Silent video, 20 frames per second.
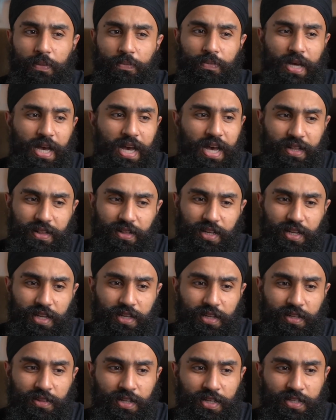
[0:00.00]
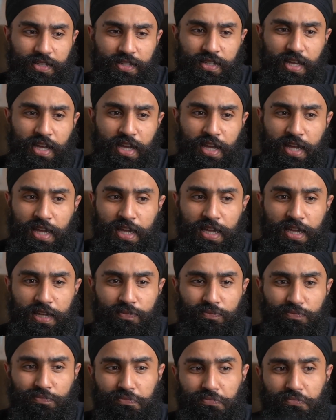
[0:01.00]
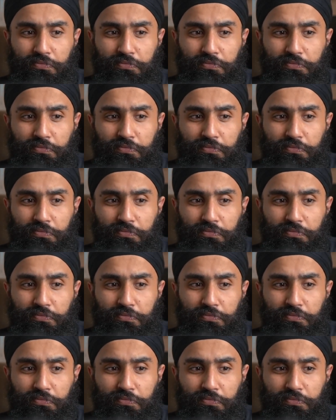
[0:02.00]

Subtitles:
at like, let's say